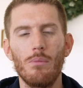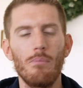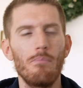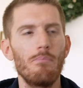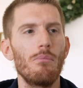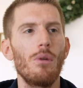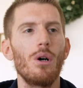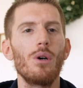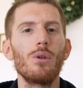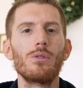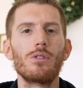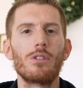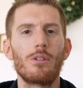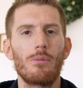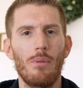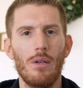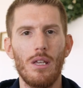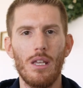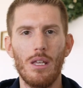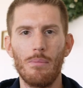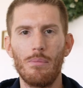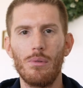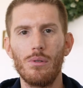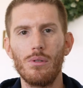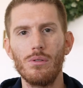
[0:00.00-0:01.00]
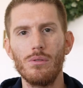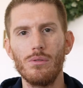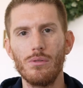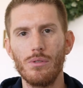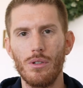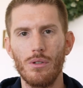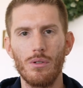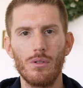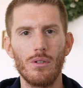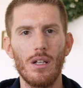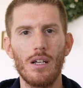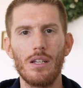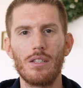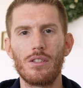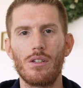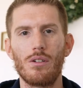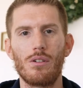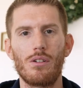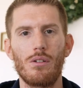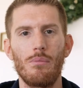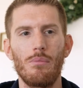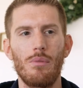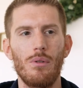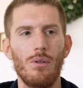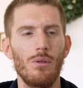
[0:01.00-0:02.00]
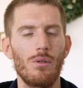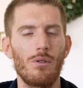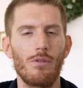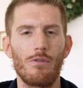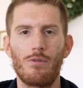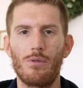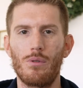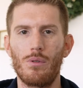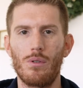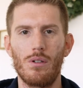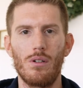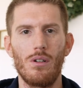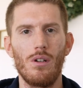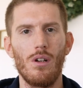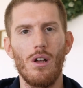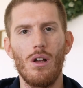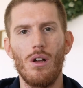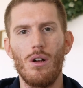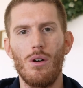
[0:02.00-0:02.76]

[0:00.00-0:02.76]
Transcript: Most people utilize their computer for